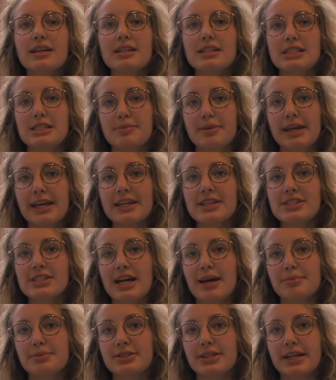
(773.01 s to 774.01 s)
To begin
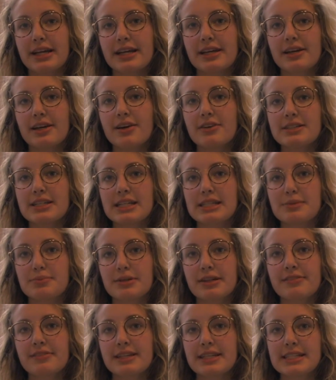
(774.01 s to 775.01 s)
Chapter 8, Hotez
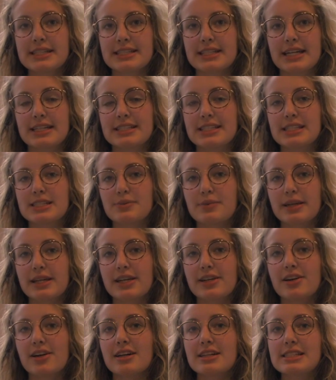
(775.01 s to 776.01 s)
briefly discusses what he
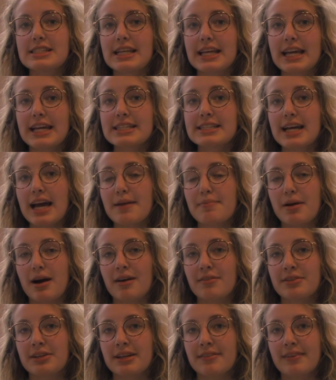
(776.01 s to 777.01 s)
calls the
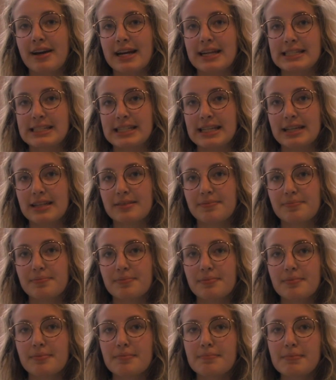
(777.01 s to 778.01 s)
anti-poverty vaccine.
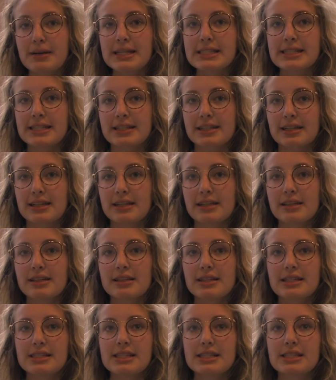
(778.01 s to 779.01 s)
Basically,
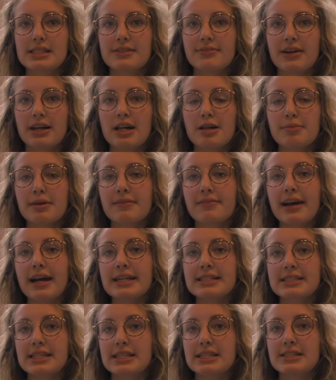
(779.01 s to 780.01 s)
this is developing
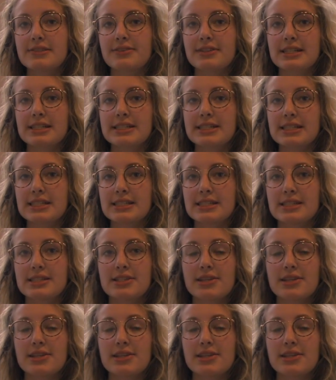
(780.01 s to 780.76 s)
vaccines for diseases